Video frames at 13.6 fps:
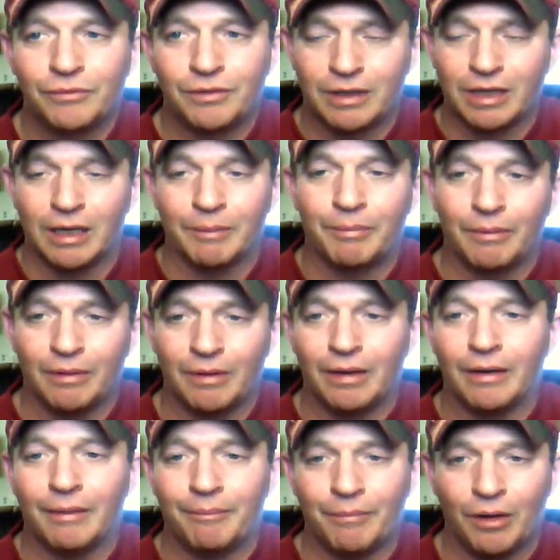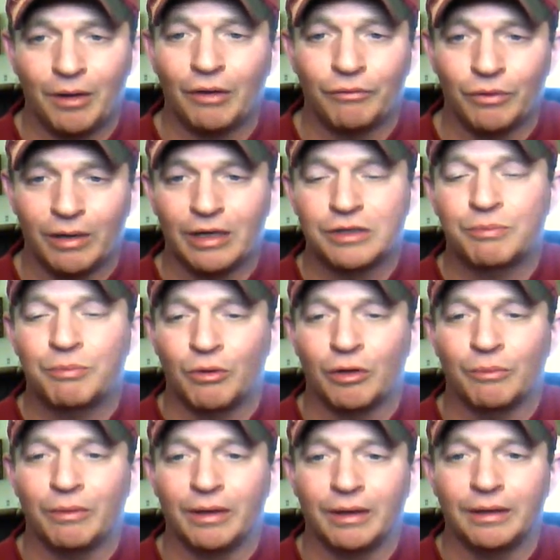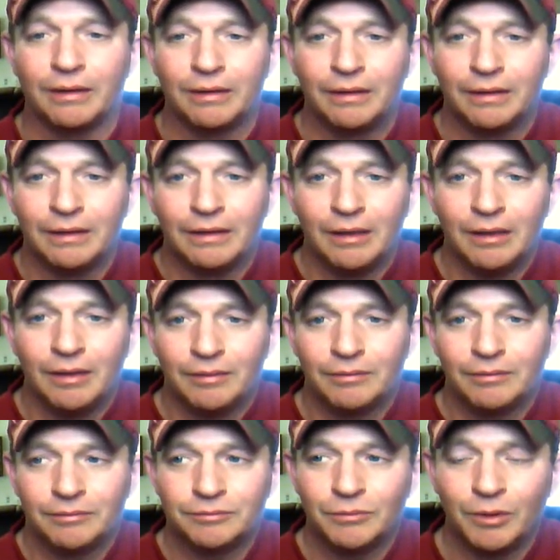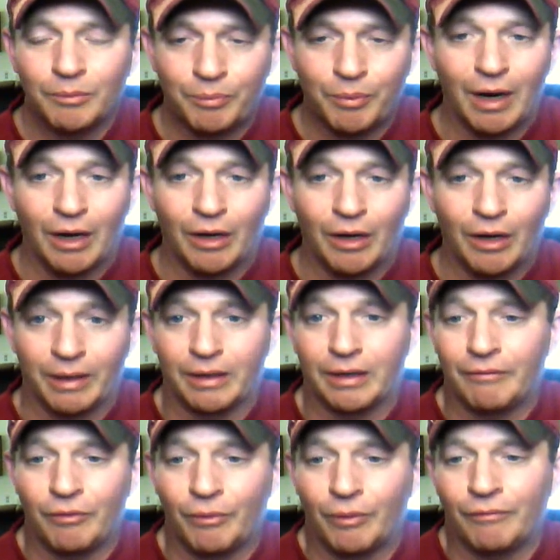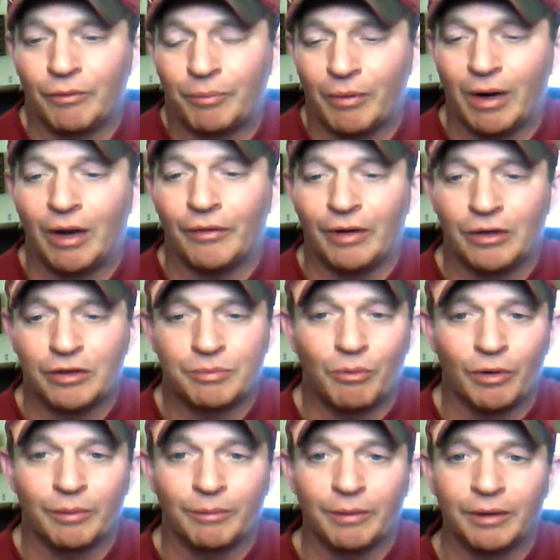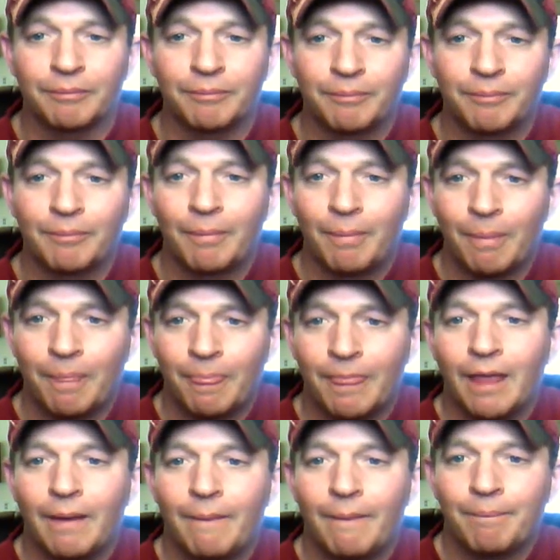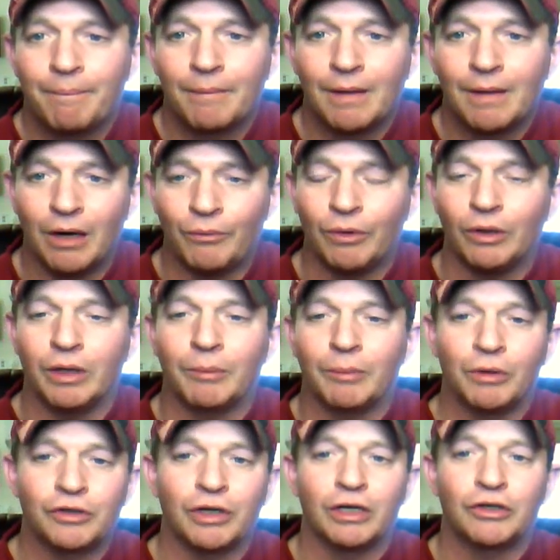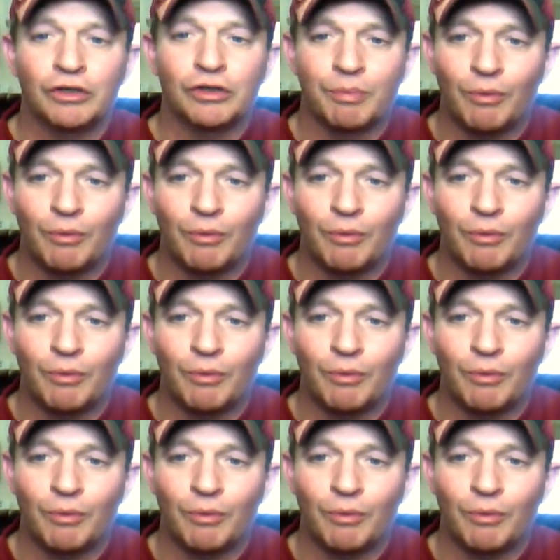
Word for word: to keep uh, all of you that are supporting me proud, to make every one of you proud that are supporting me. I really appreciate your